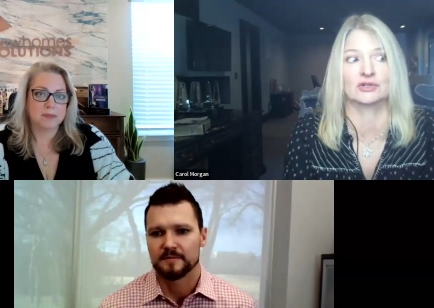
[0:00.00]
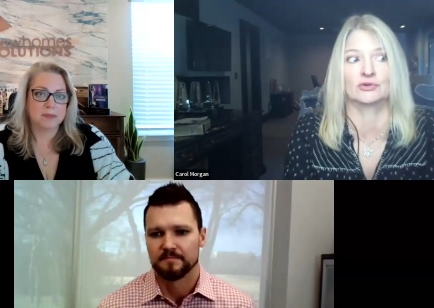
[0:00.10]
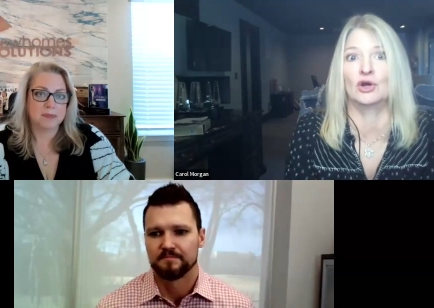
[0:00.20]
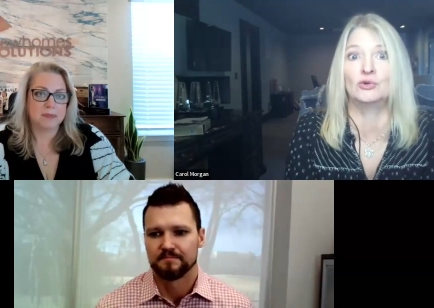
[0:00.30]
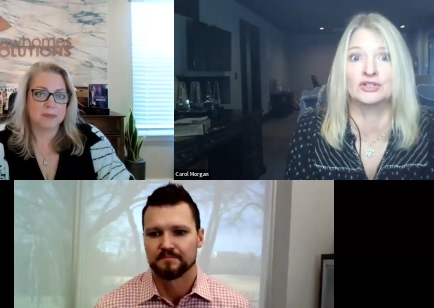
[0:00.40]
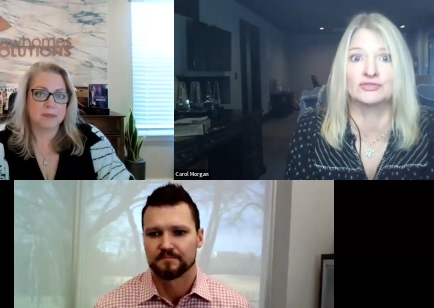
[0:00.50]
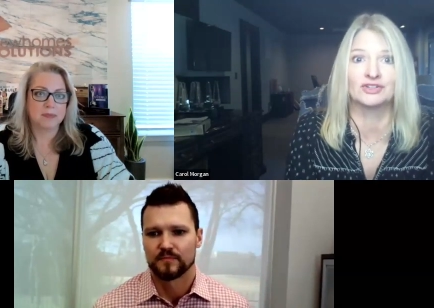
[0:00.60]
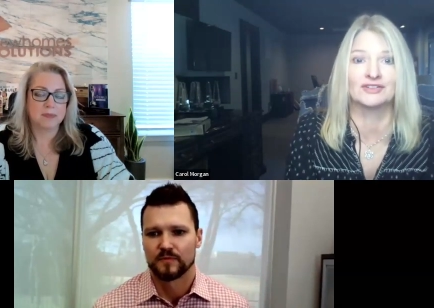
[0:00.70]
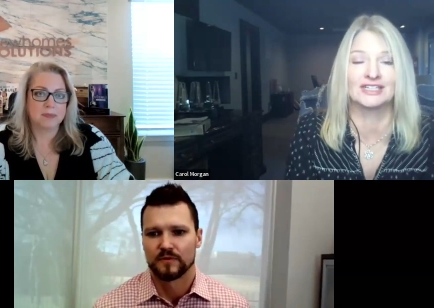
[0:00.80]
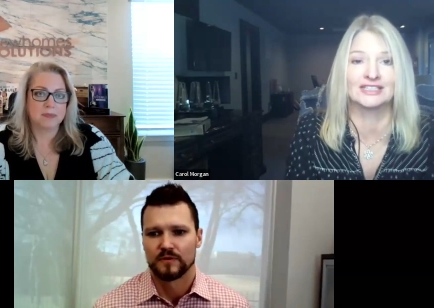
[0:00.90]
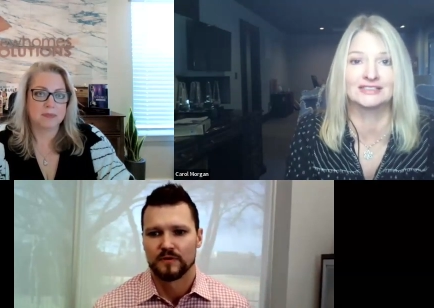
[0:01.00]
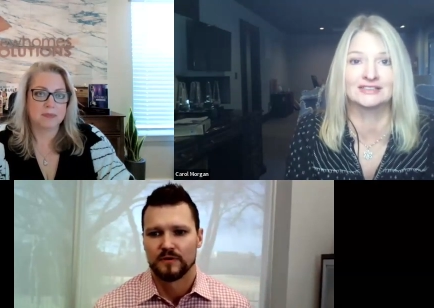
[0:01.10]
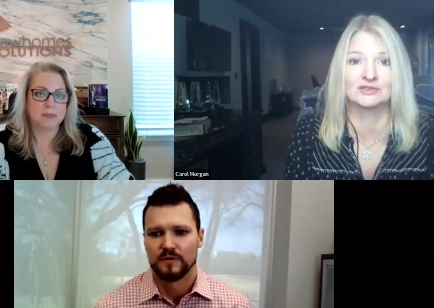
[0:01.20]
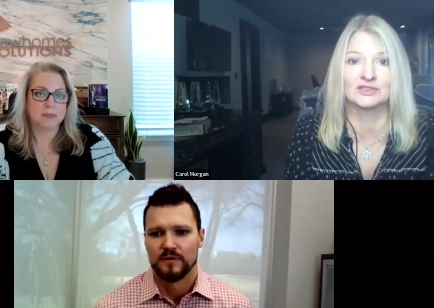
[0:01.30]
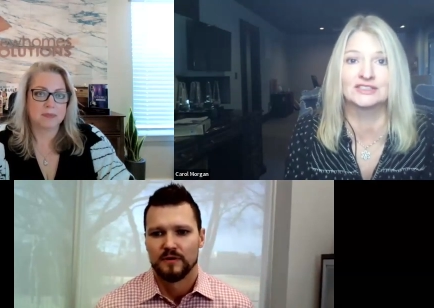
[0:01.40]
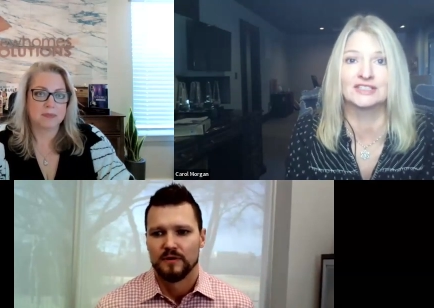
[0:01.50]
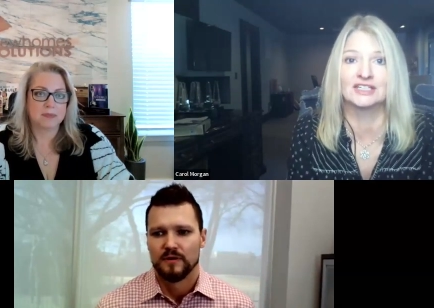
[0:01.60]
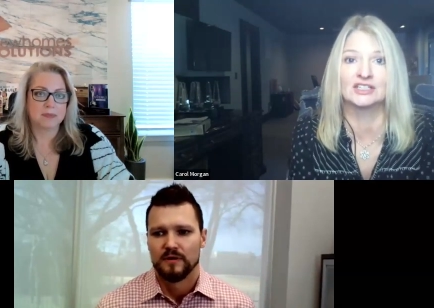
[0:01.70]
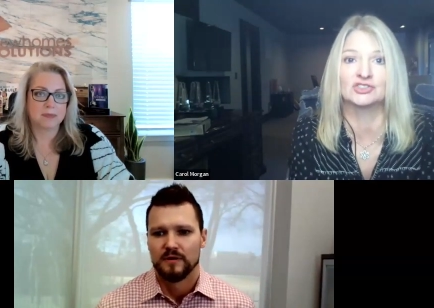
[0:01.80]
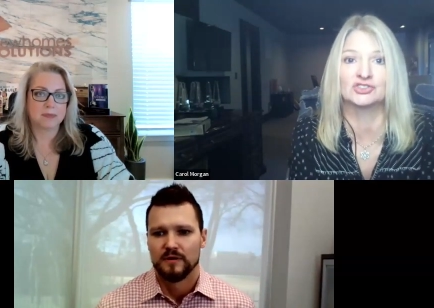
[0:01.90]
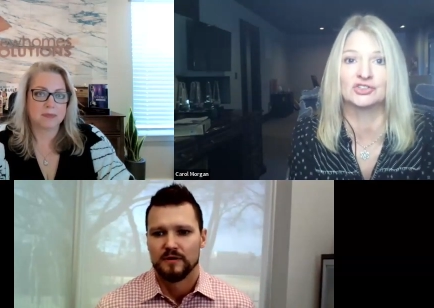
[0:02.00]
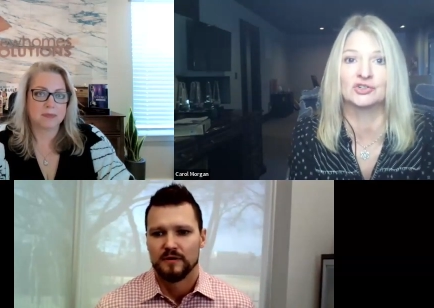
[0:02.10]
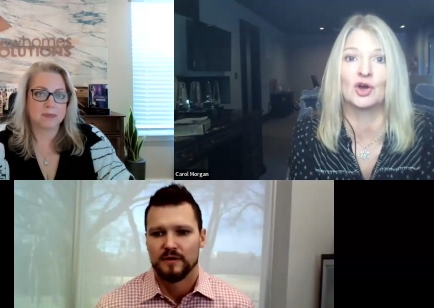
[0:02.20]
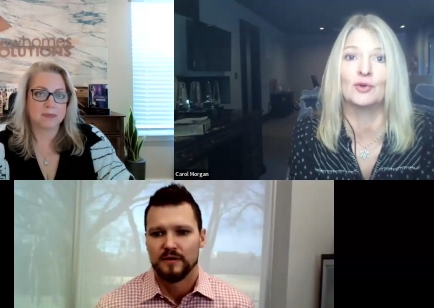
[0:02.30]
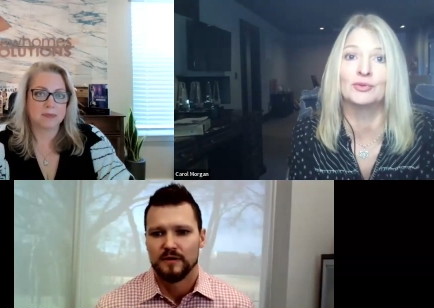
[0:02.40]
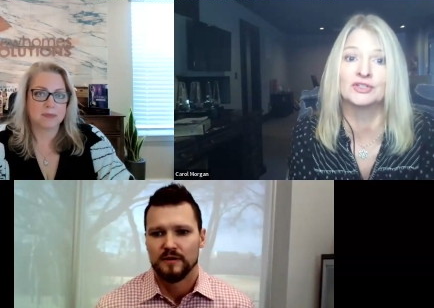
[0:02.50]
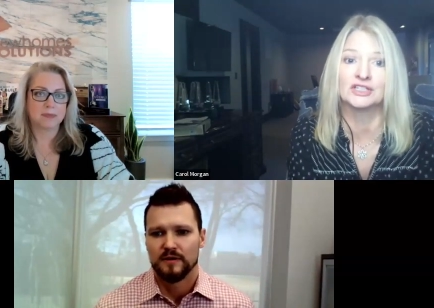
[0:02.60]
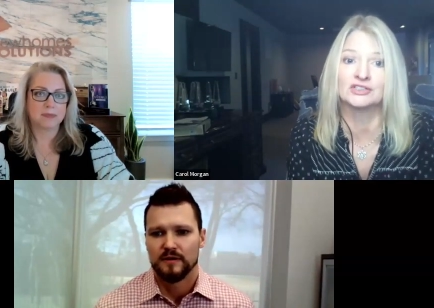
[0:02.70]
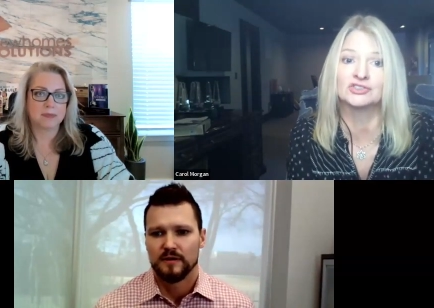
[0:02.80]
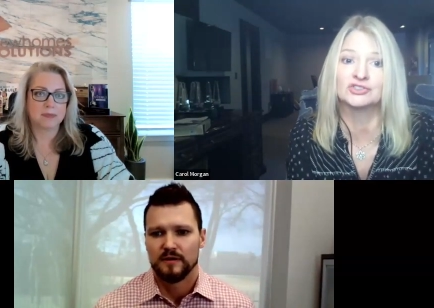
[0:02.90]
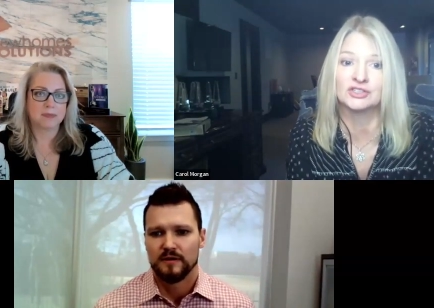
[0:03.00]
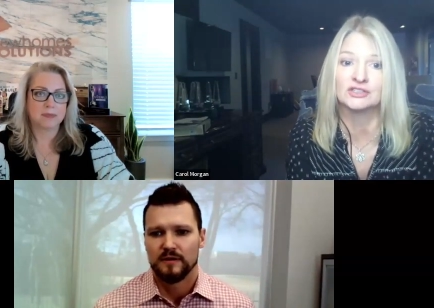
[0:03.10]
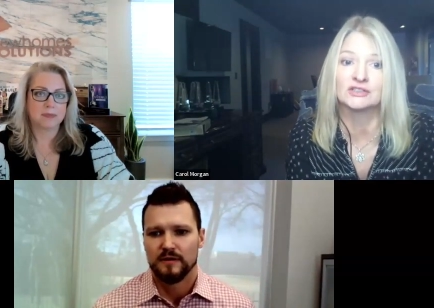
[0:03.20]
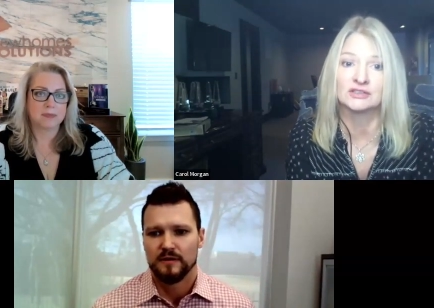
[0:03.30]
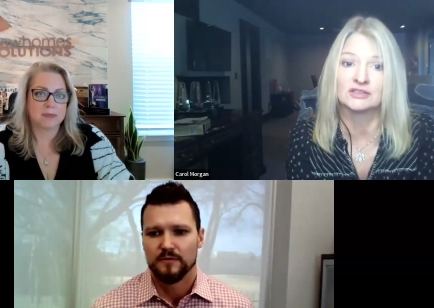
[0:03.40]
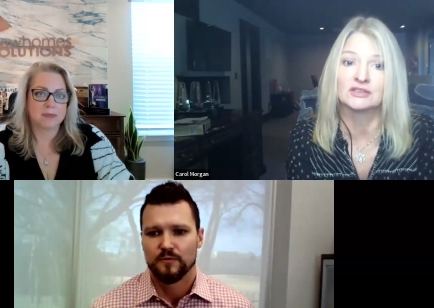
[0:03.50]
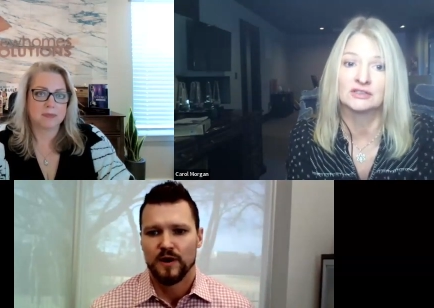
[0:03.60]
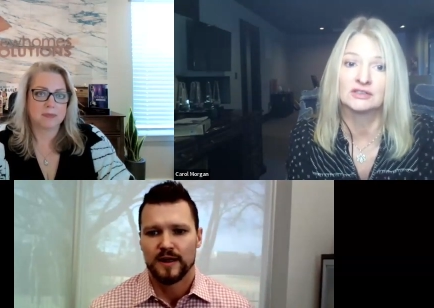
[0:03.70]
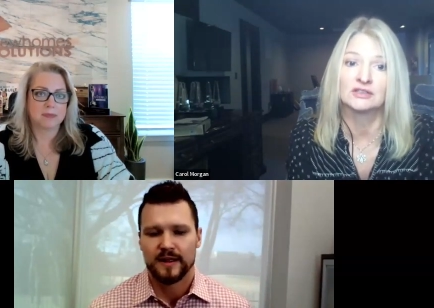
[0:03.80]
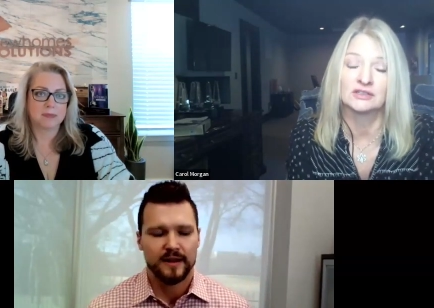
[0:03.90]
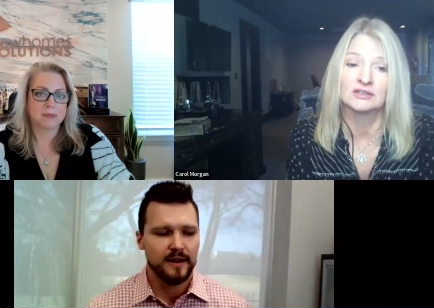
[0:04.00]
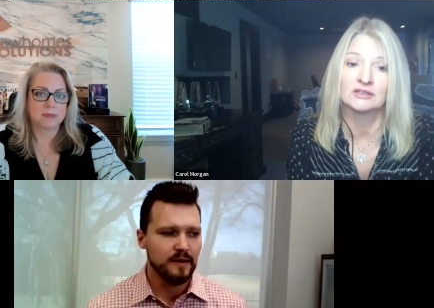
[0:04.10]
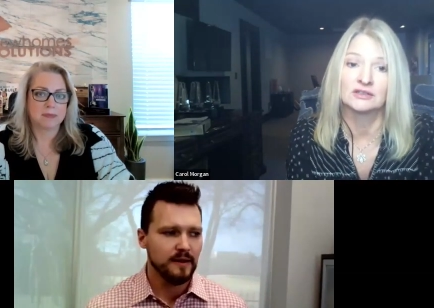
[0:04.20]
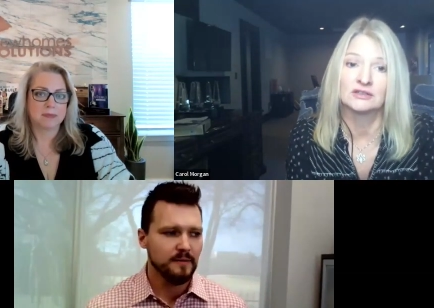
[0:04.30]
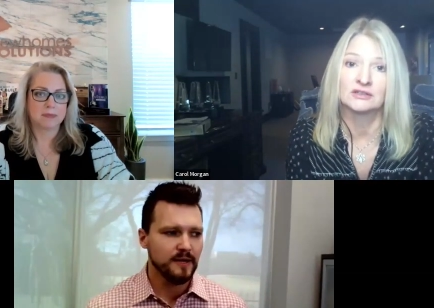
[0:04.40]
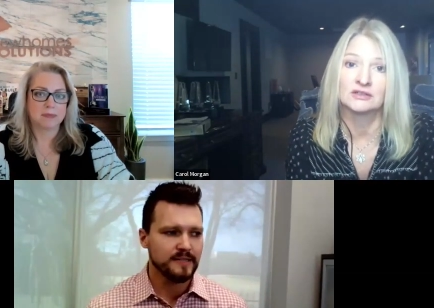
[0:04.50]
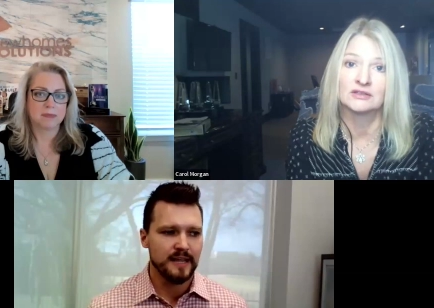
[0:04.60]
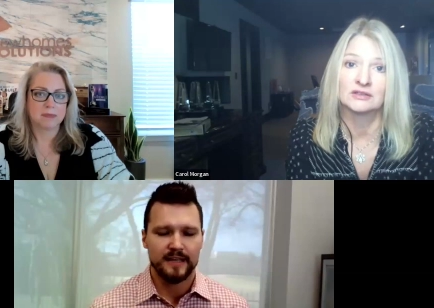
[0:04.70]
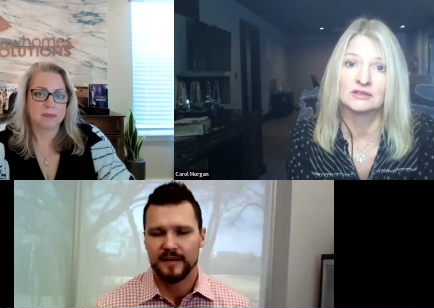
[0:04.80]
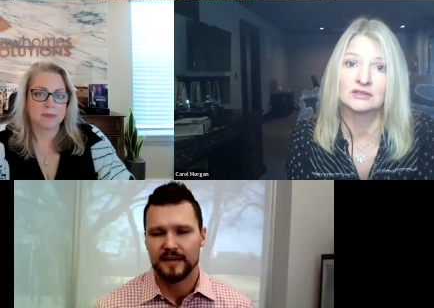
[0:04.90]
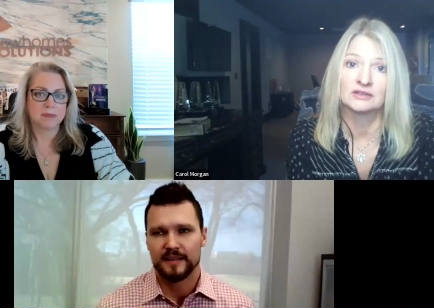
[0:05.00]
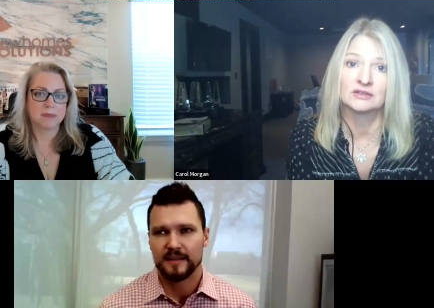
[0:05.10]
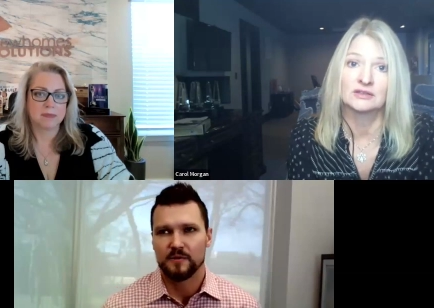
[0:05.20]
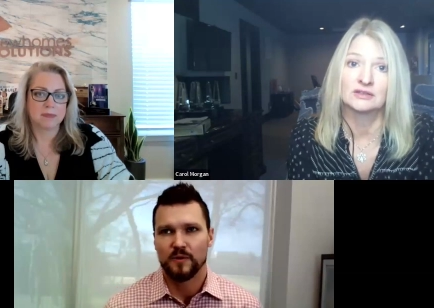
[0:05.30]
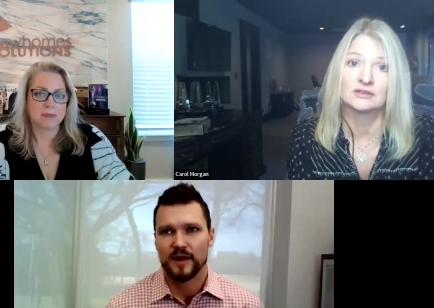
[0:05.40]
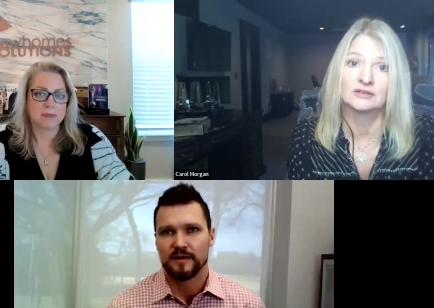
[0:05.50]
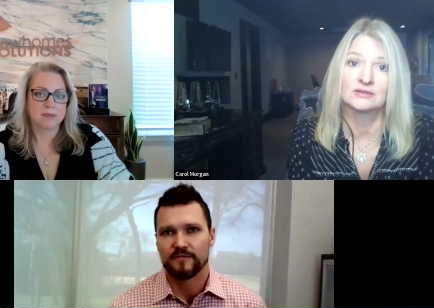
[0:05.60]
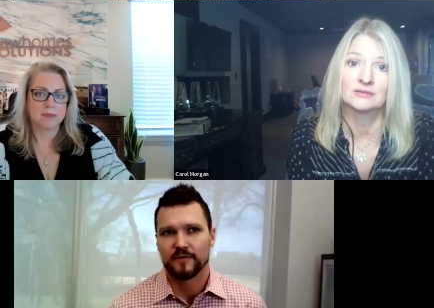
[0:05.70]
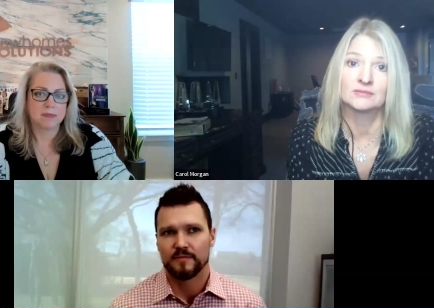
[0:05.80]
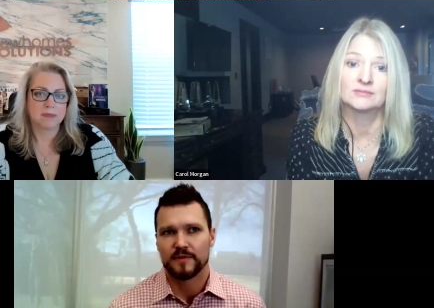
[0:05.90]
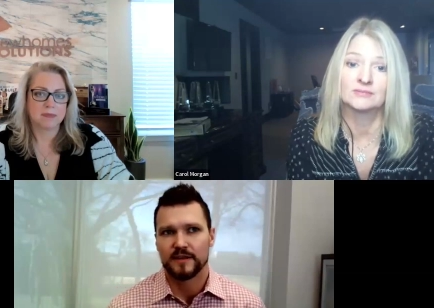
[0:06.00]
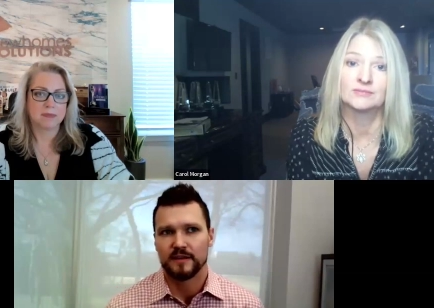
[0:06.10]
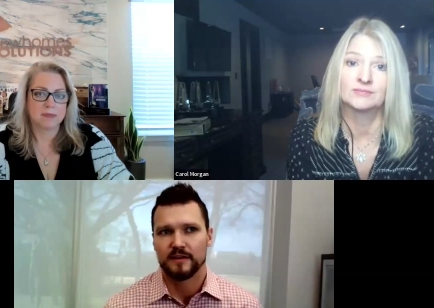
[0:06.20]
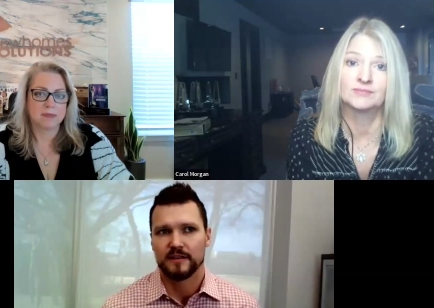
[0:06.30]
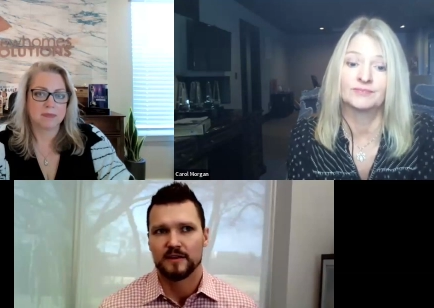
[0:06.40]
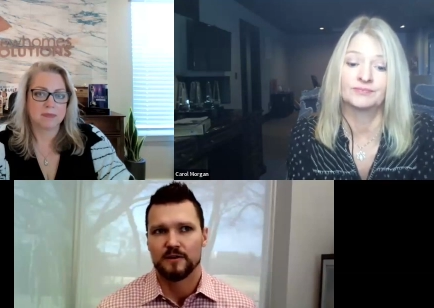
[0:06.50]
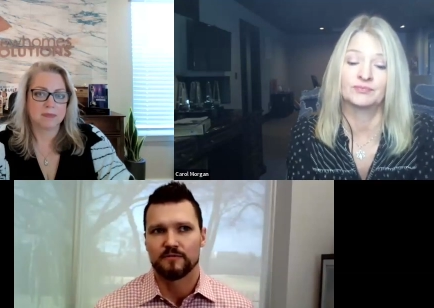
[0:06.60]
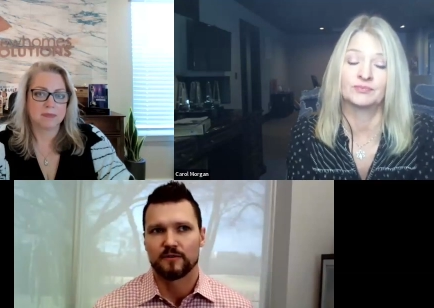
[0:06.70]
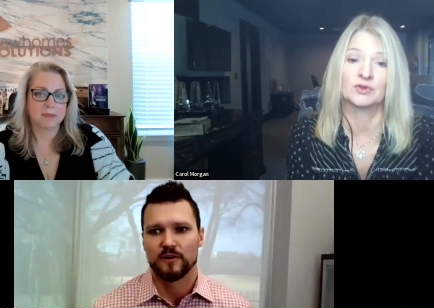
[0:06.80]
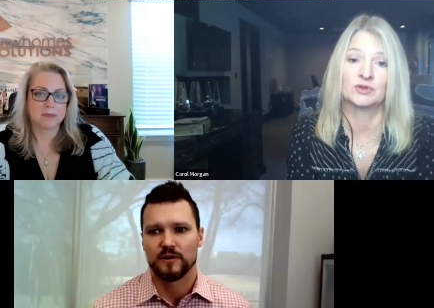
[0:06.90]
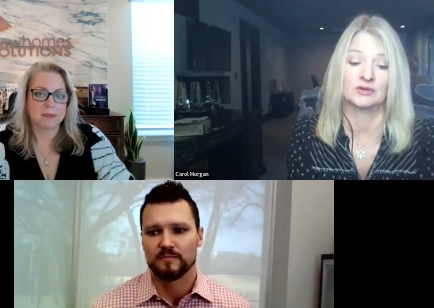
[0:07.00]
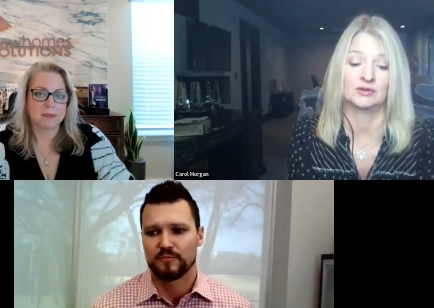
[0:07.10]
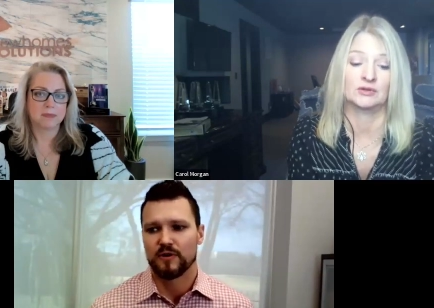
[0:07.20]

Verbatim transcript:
Speaker 1: know, no different than it is in the real estate industry or the home building industry.
Speaker 2: Right, and I, and I'm not taking anything away from the the overall